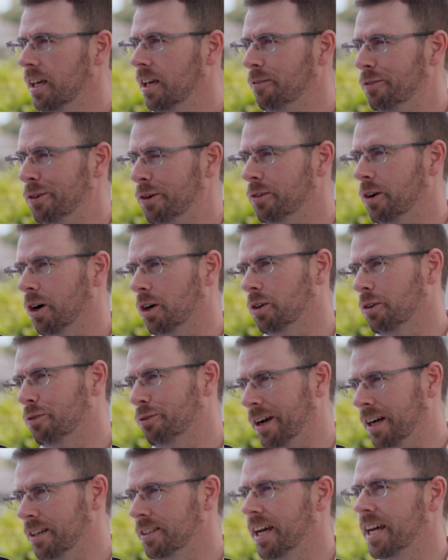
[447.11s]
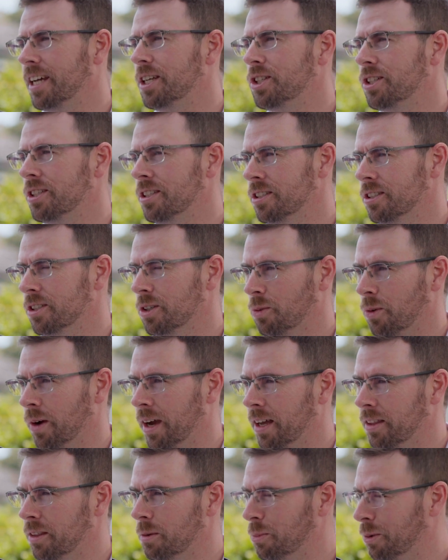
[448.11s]
If you've got good foundations
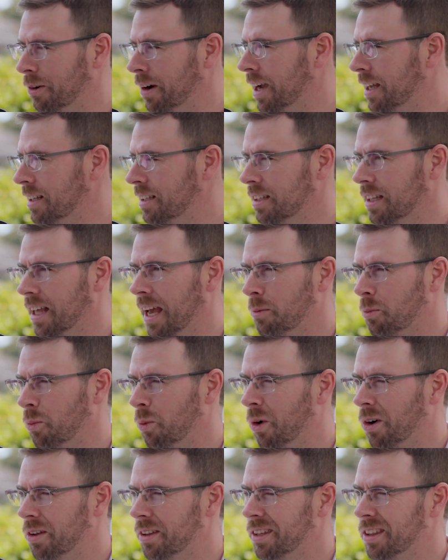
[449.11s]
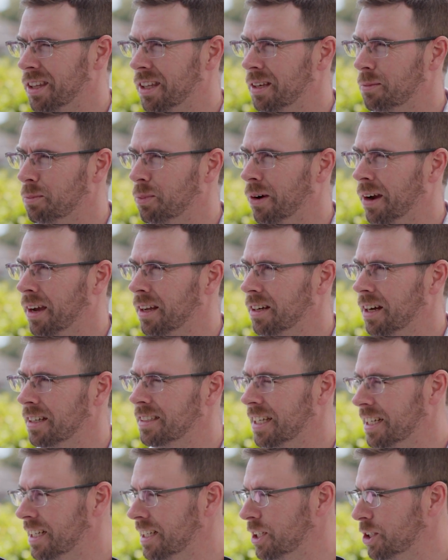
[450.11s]
around the brand and what the brand
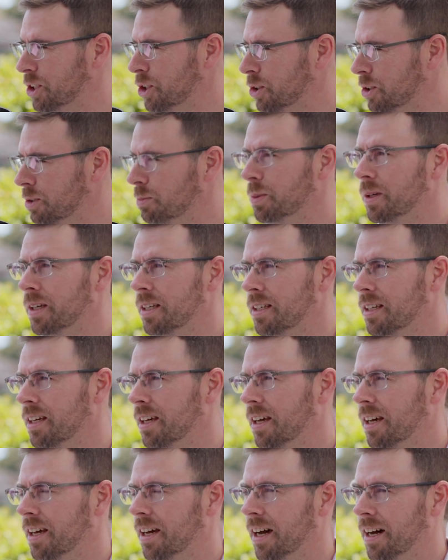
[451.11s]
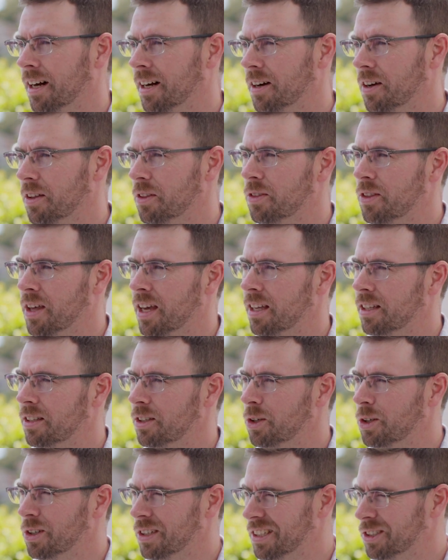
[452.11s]
identity should be, then
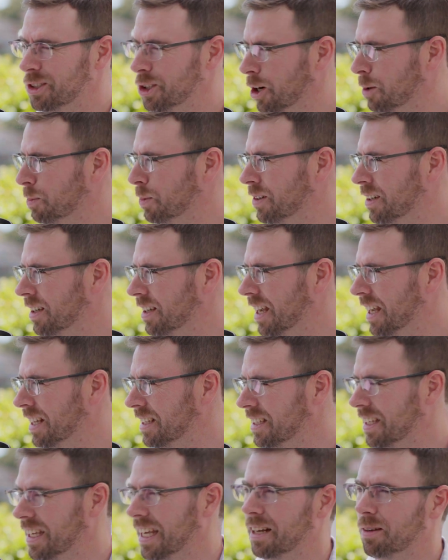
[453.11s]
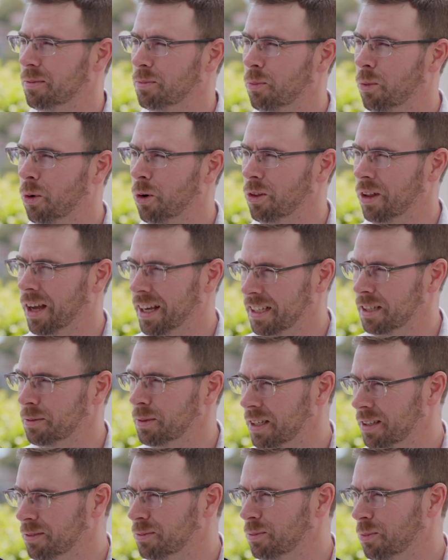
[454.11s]
you can interpret it and get it more likely to
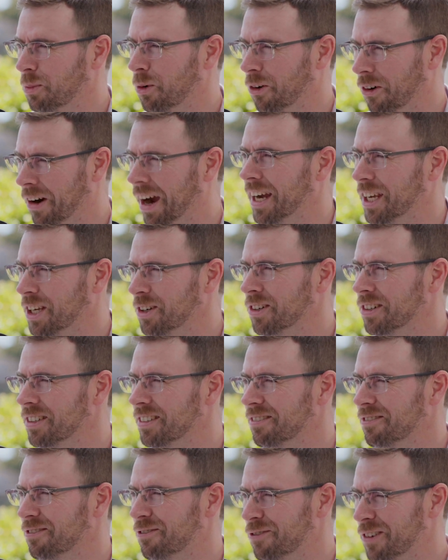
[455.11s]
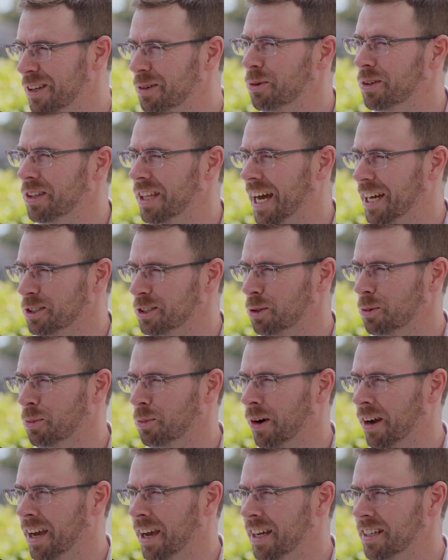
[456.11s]
be more accurate with the actual
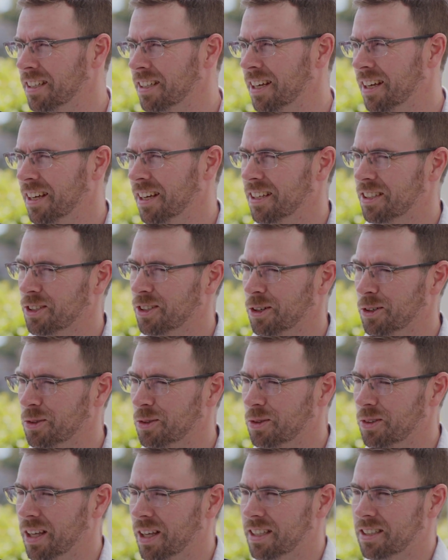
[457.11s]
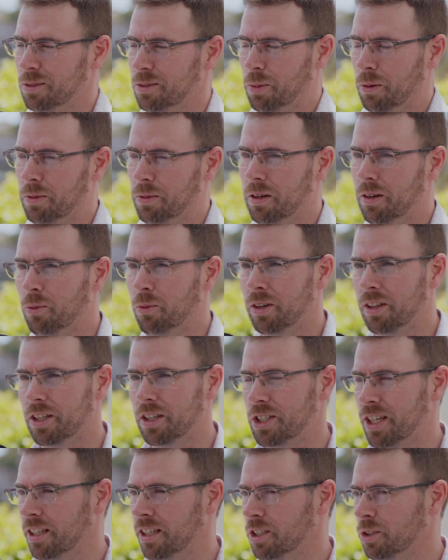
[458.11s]
brand. So that's probably one of the
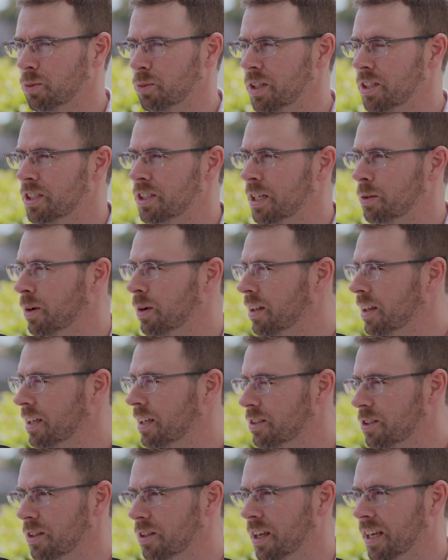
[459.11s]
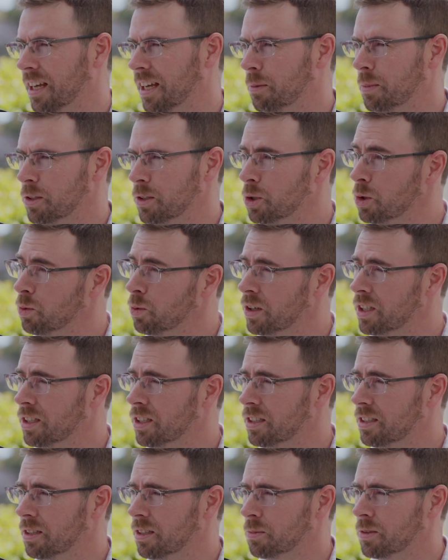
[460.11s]
challenges that we see, where they get a bit too
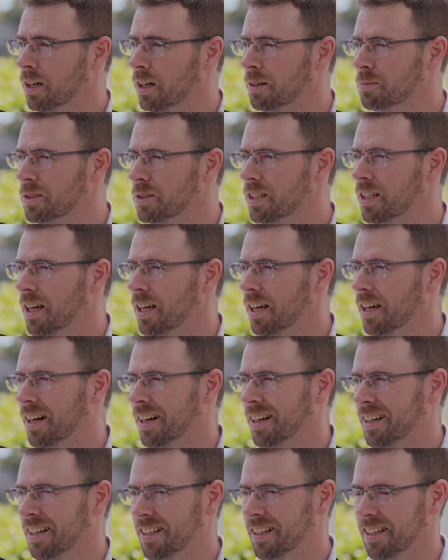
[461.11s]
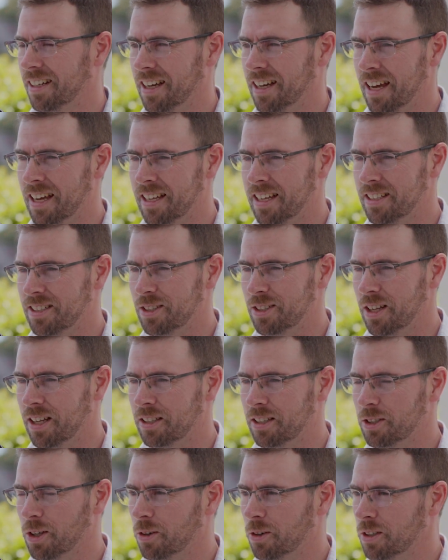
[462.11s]
rigid sometimes
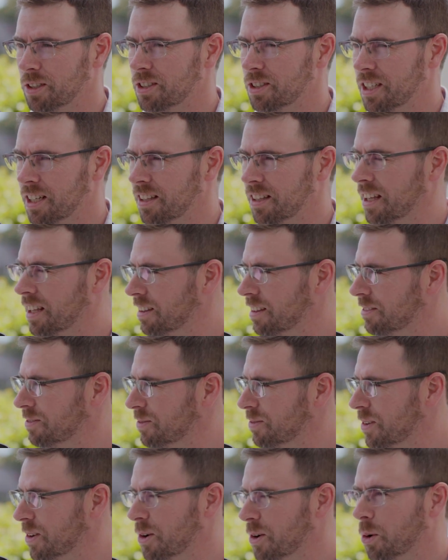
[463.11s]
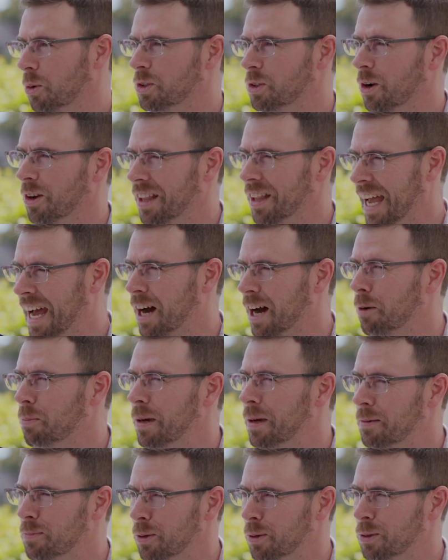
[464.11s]
and don't consider then, or don't allow people